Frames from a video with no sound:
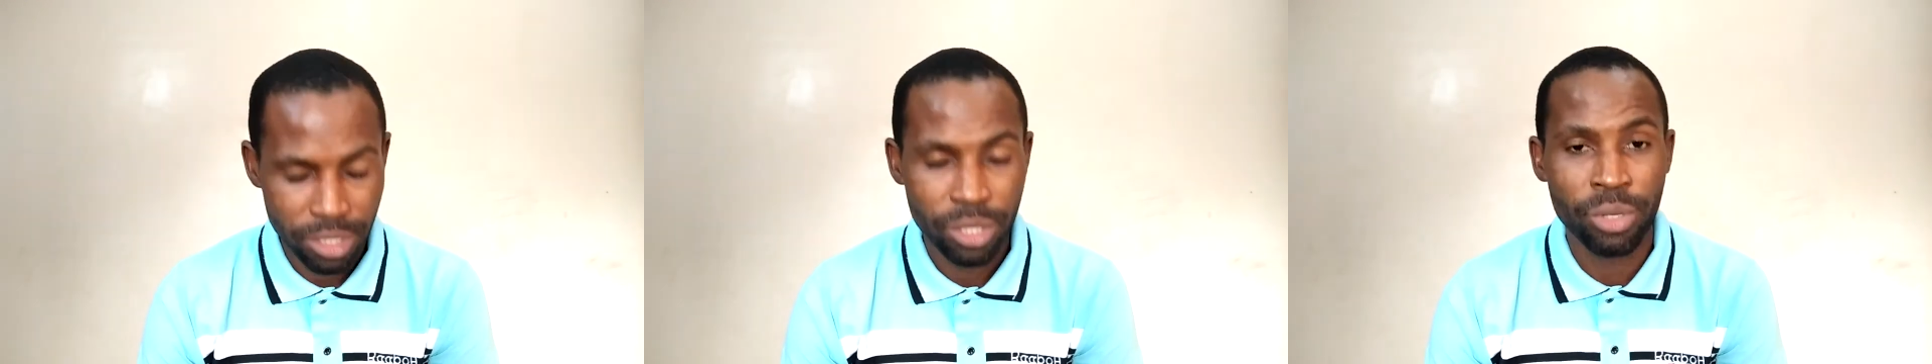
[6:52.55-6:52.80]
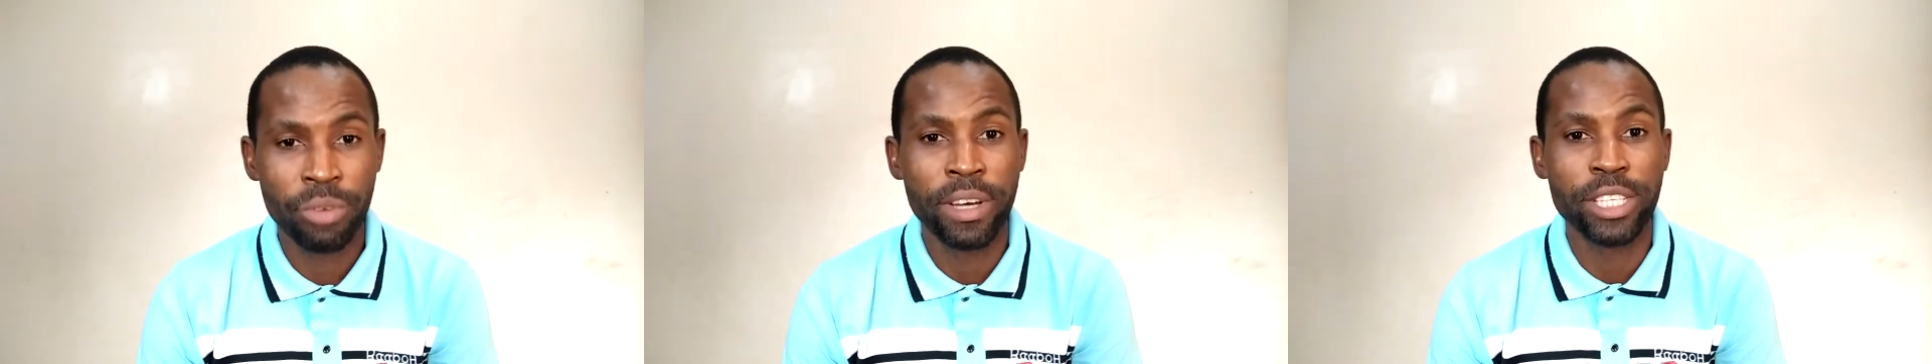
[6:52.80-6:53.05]

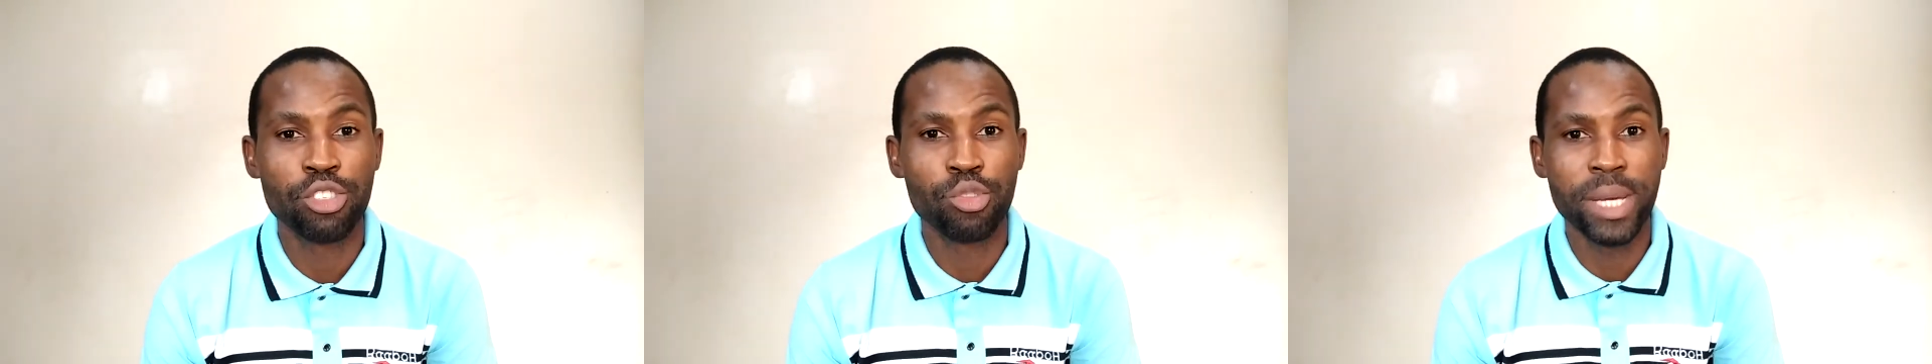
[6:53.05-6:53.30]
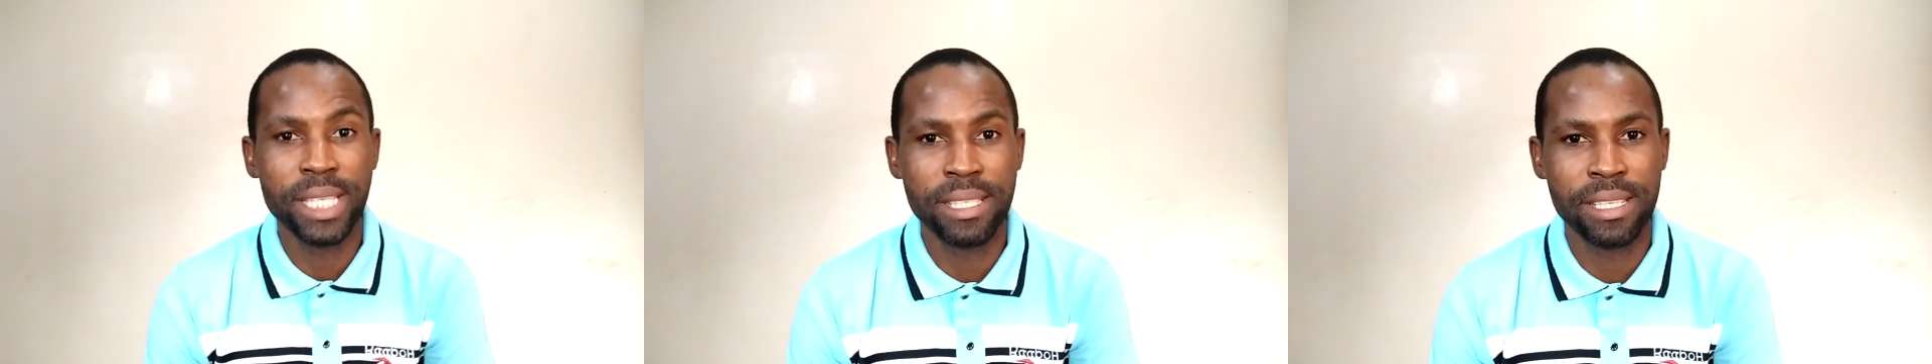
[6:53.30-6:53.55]
Verse
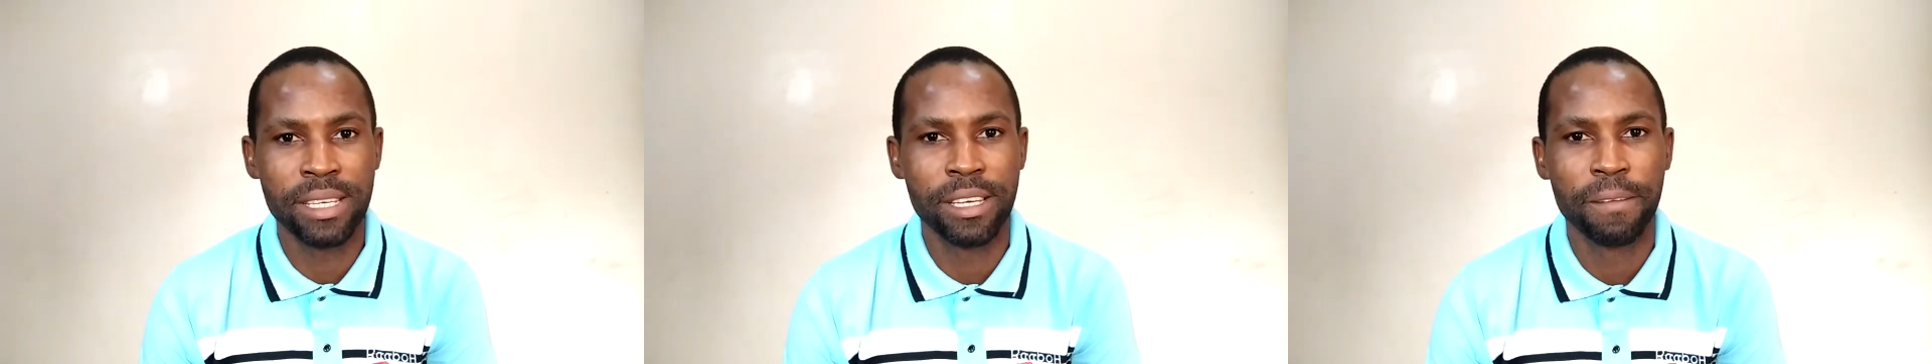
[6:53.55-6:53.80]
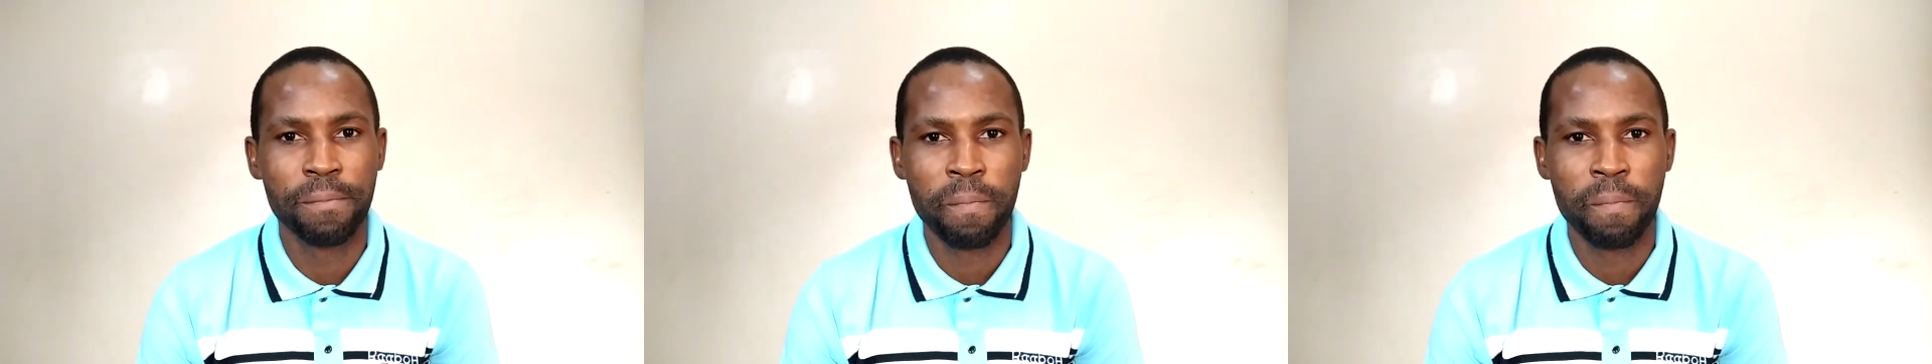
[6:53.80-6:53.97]
20.